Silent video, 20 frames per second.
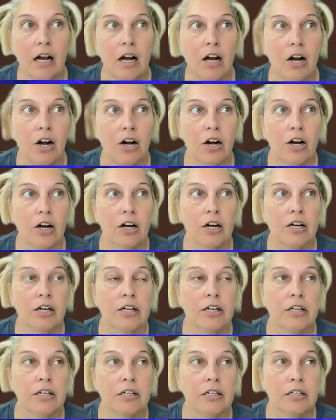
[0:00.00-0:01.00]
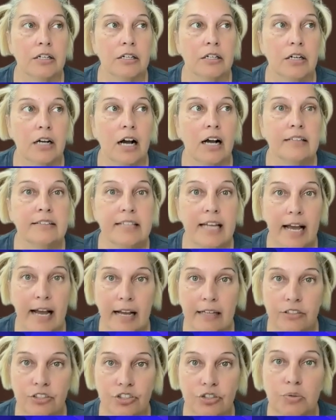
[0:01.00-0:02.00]
are
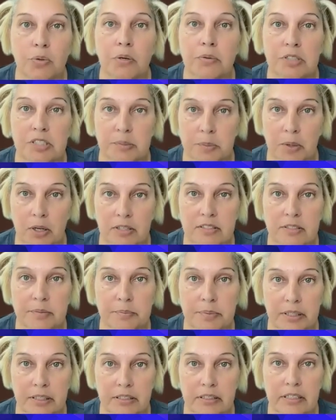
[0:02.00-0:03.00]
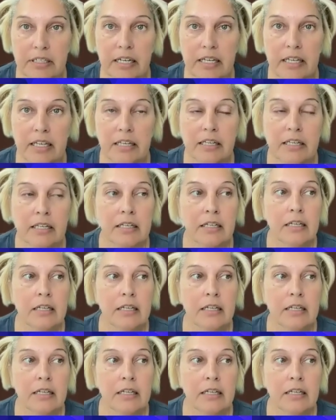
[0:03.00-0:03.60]
attached to a responsibility.